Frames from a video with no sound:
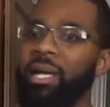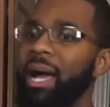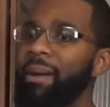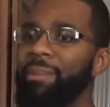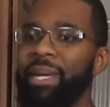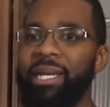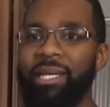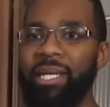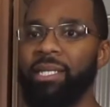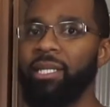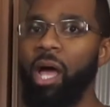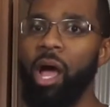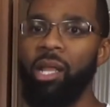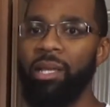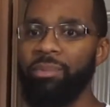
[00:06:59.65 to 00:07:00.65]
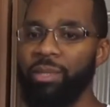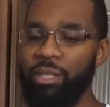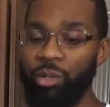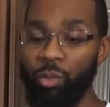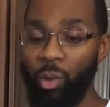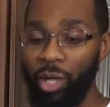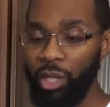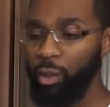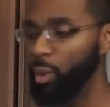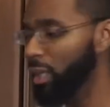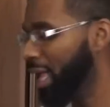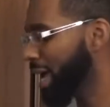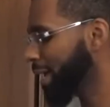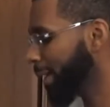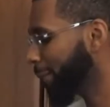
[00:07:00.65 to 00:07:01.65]
I mean, it's all up to you. What do you
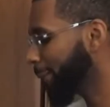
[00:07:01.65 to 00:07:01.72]
like?